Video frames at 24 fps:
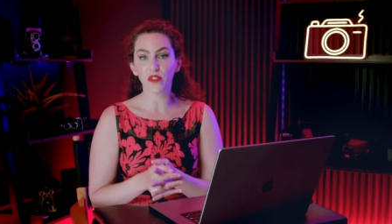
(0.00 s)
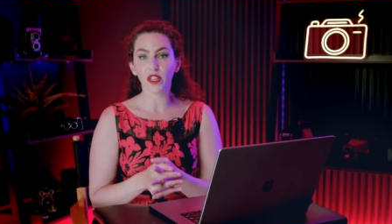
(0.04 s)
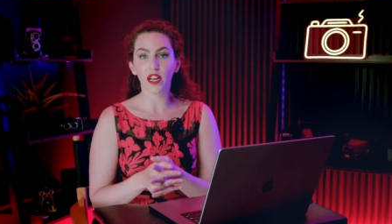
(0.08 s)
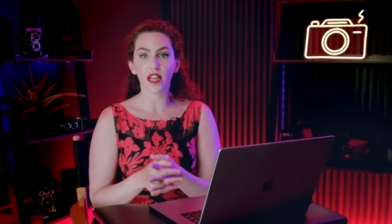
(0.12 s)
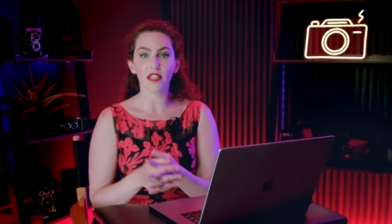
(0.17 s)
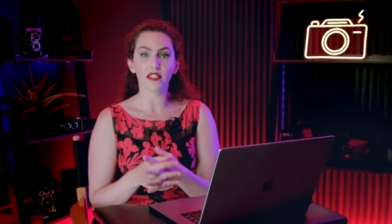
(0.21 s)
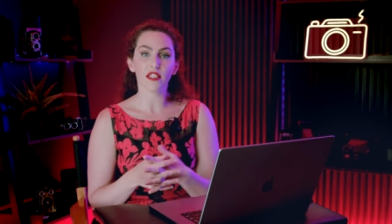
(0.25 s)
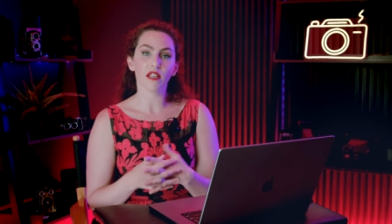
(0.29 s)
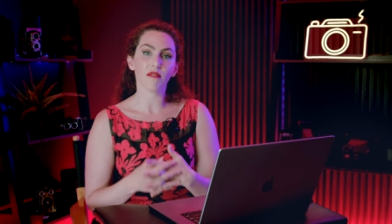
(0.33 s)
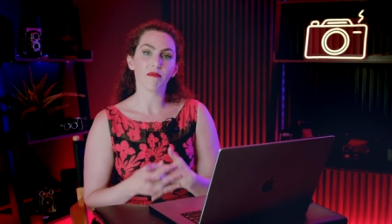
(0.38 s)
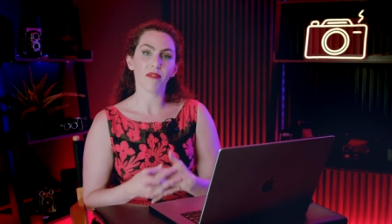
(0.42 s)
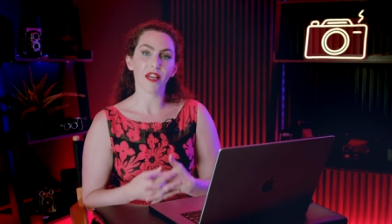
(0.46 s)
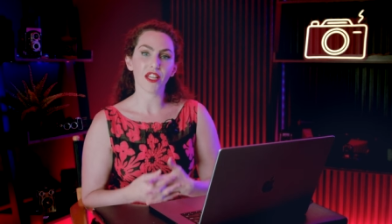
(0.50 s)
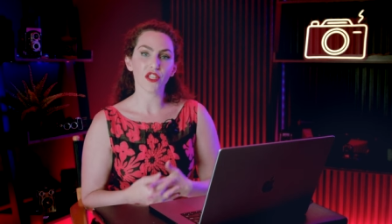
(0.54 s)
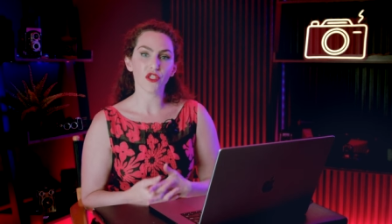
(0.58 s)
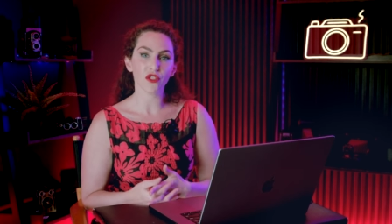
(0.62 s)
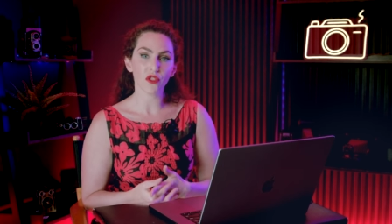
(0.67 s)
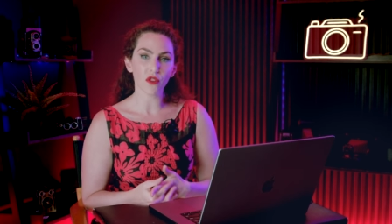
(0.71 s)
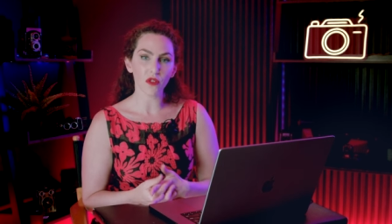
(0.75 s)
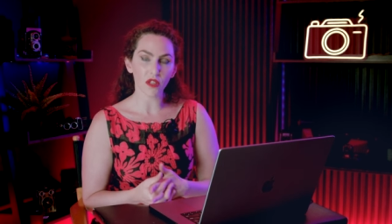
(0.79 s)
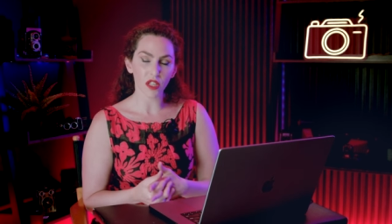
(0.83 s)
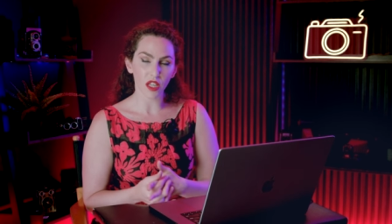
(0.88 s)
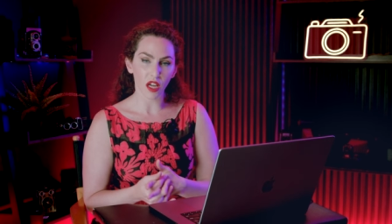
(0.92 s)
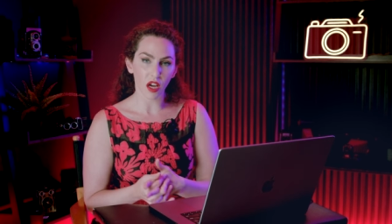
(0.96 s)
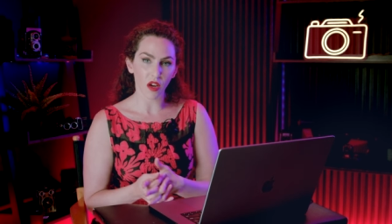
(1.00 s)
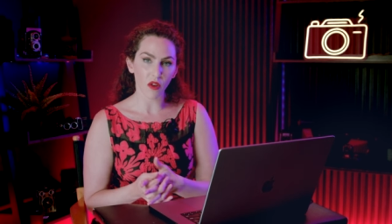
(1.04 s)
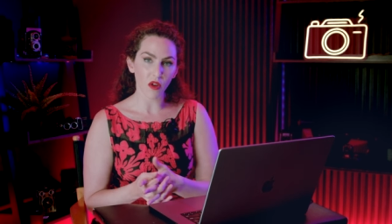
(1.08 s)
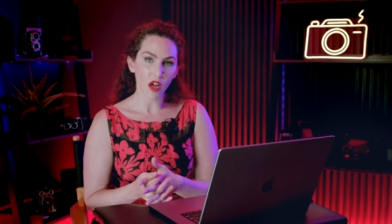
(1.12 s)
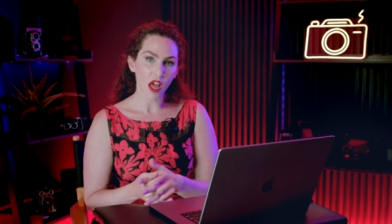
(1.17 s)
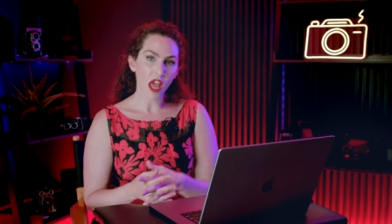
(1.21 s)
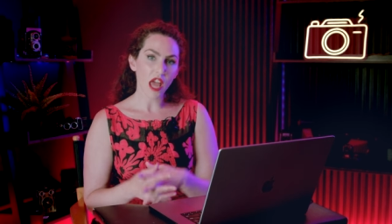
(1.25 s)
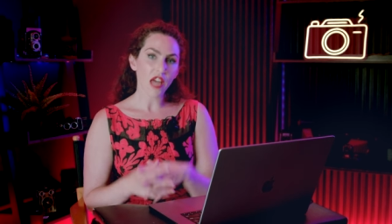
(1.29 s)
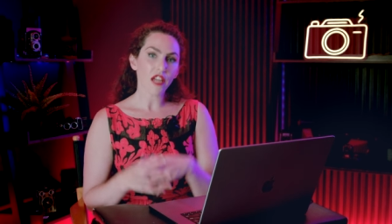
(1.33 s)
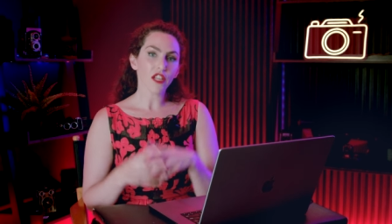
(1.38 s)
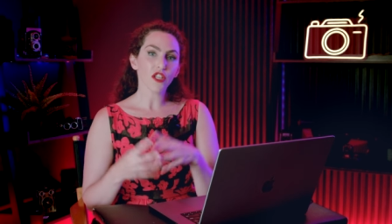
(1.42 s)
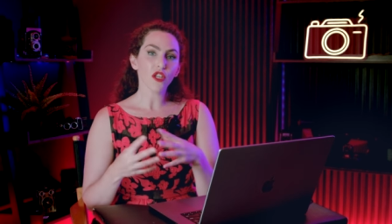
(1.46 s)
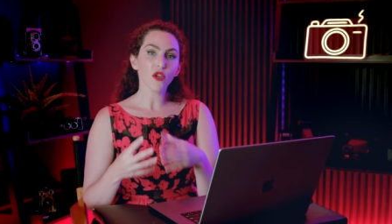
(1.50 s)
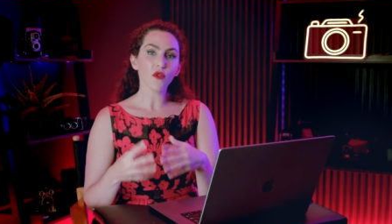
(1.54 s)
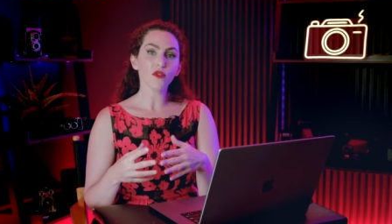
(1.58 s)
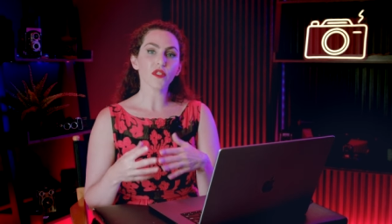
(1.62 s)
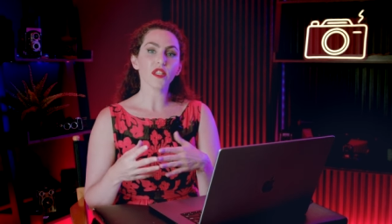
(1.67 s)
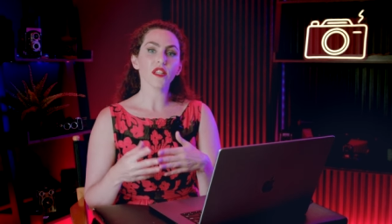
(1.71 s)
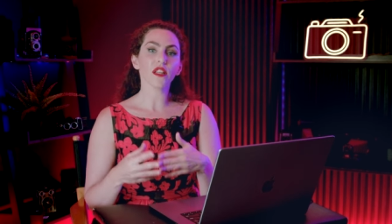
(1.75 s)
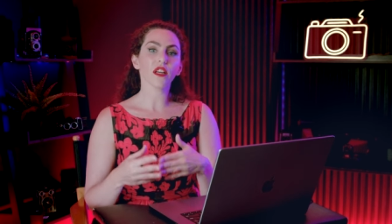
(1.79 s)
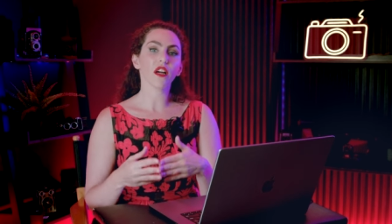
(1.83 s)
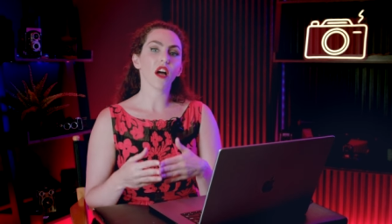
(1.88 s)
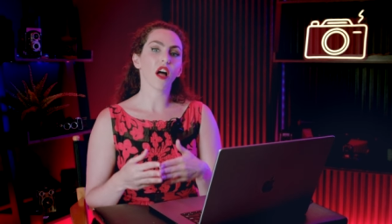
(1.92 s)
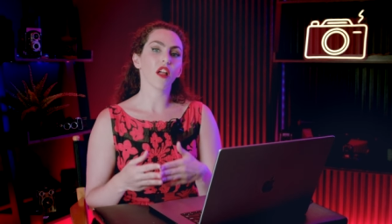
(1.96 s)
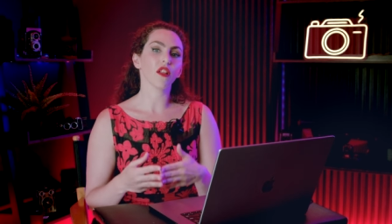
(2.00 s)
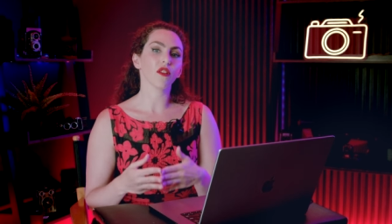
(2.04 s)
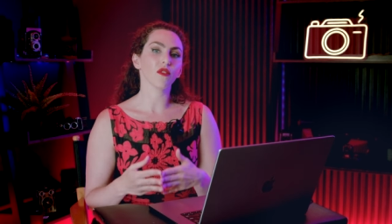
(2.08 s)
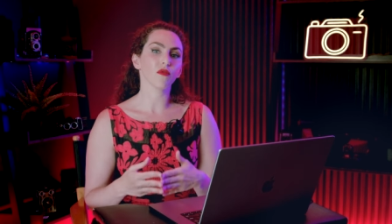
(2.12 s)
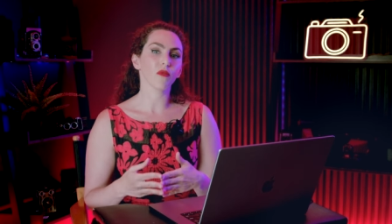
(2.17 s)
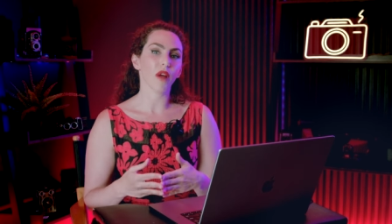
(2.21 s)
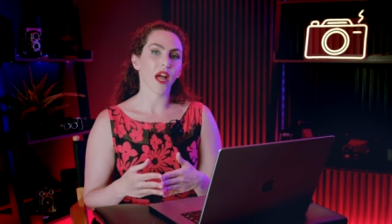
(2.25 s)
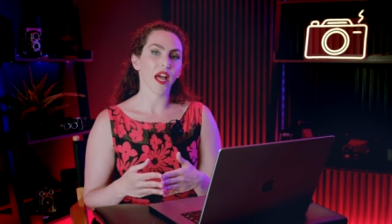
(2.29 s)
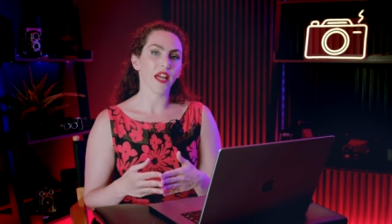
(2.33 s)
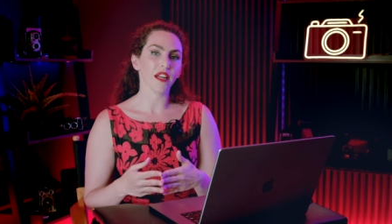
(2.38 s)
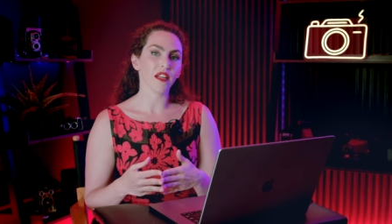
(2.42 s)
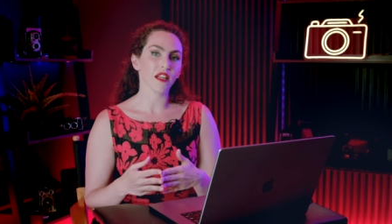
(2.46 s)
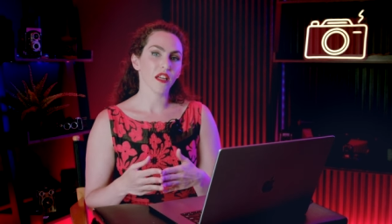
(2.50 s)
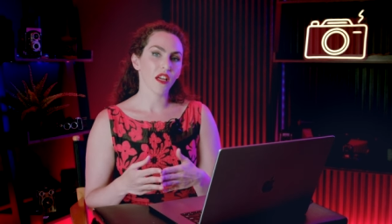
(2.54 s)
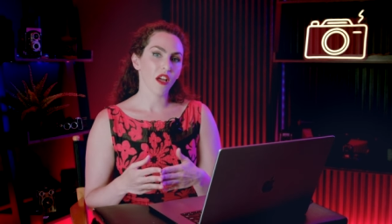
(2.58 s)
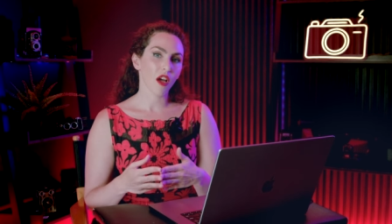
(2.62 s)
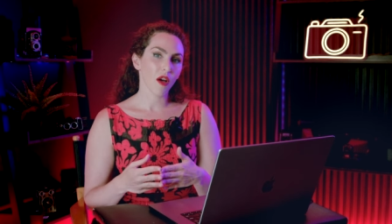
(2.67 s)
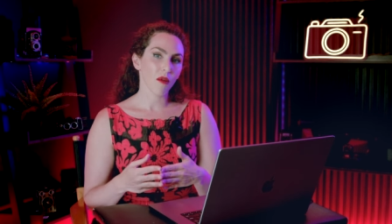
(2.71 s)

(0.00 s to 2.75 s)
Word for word: that I did in my studio using the color red.